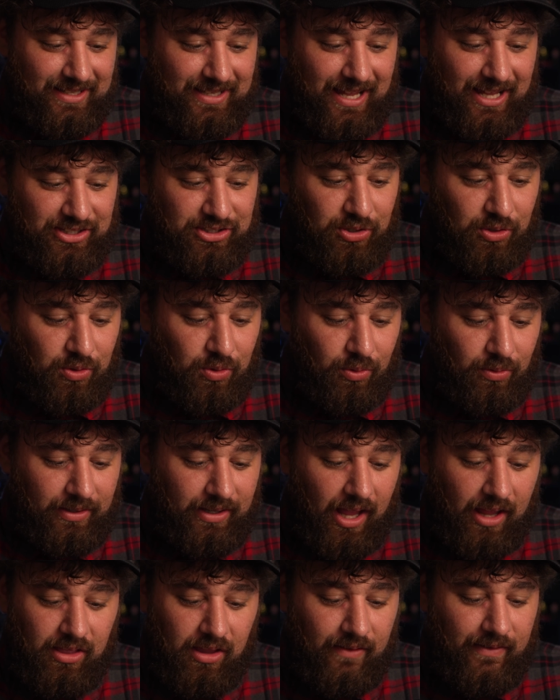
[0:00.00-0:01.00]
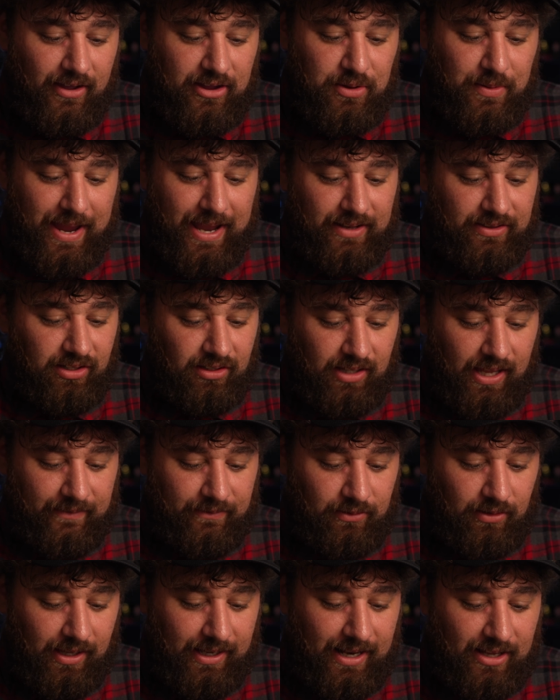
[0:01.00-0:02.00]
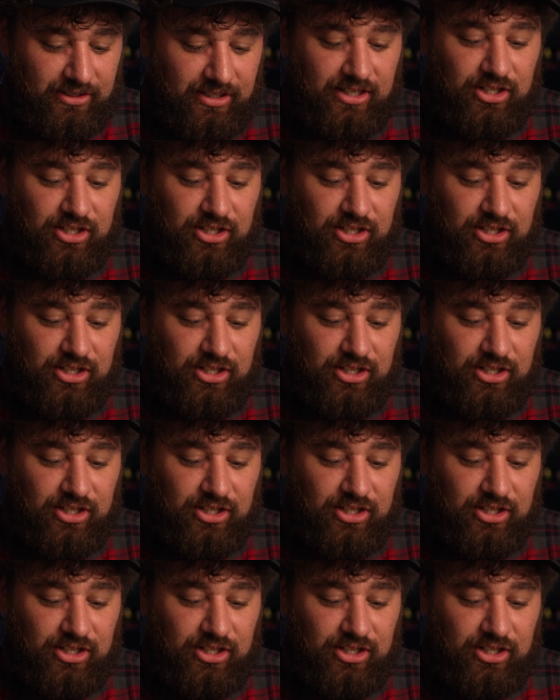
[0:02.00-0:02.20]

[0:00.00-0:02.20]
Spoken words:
That's so cool. And I love how you added the light from the lighthouse.